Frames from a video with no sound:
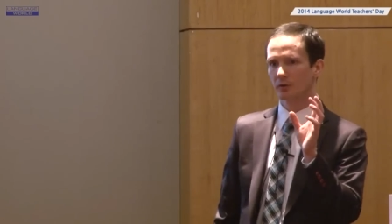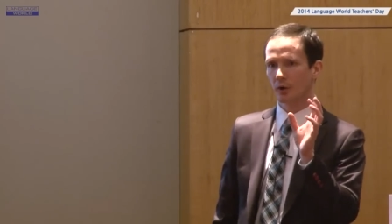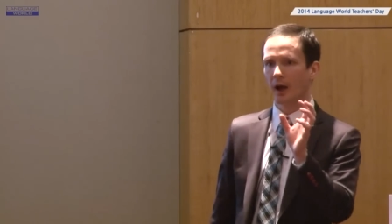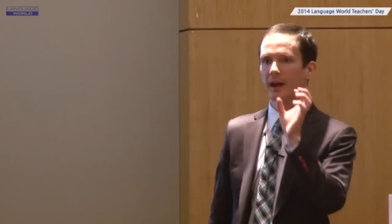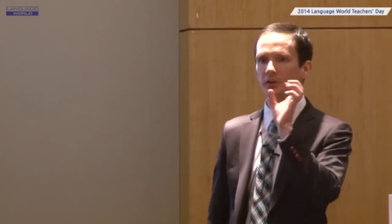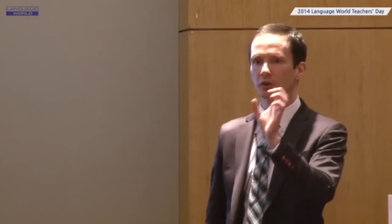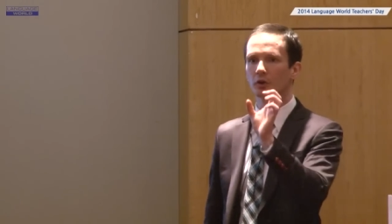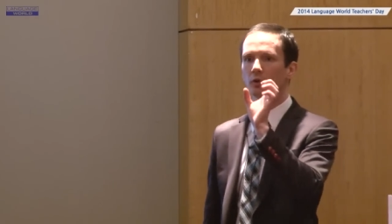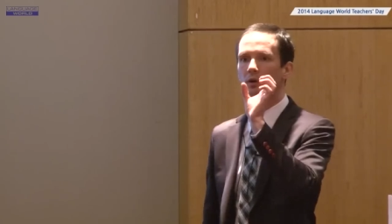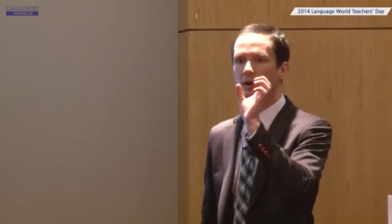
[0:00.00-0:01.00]
trying
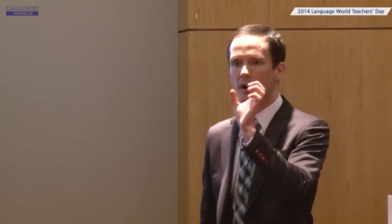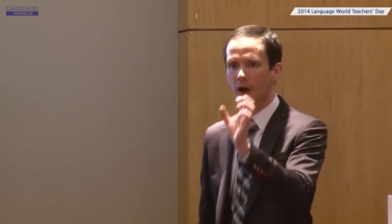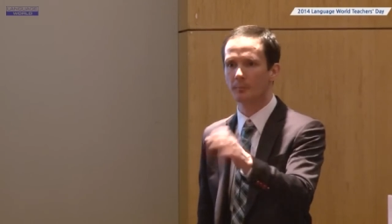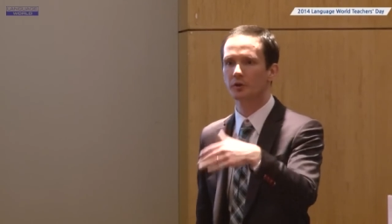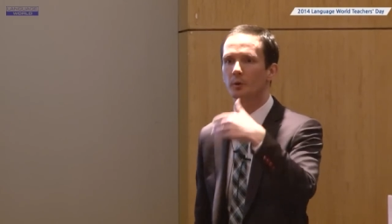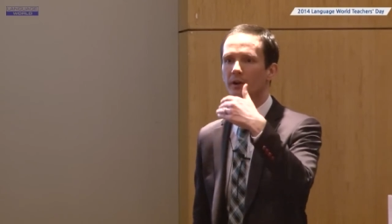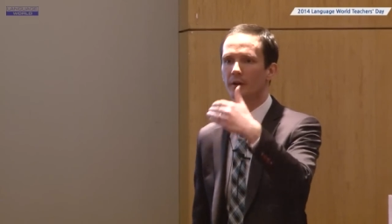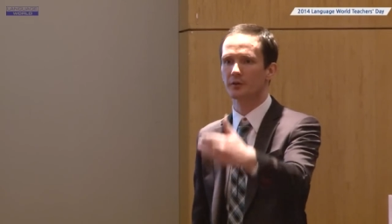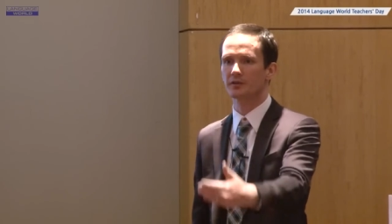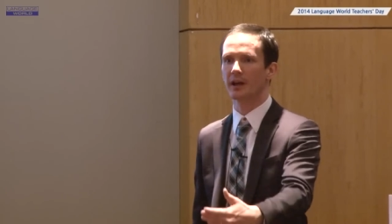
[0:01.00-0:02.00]
to come to an
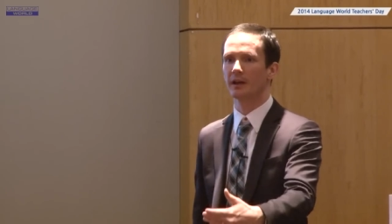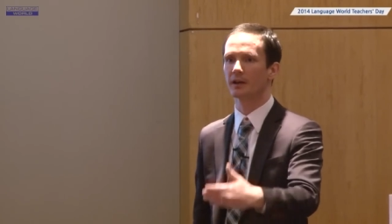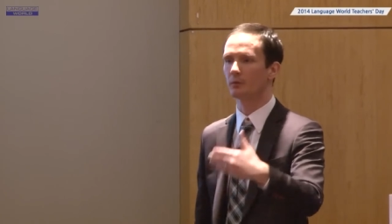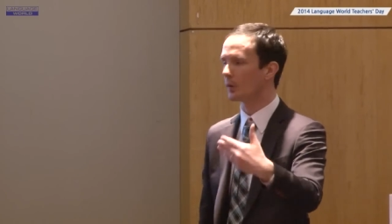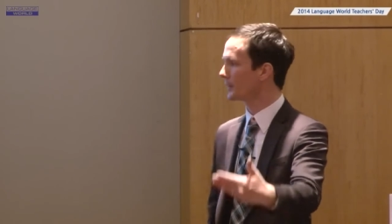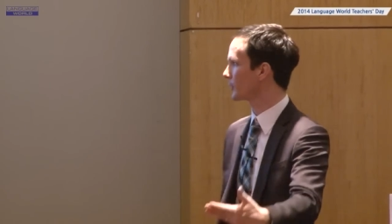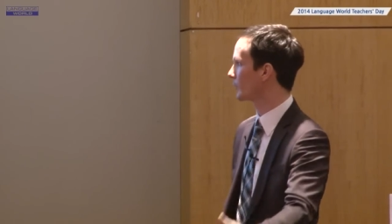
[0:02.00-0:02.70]
understanding of what the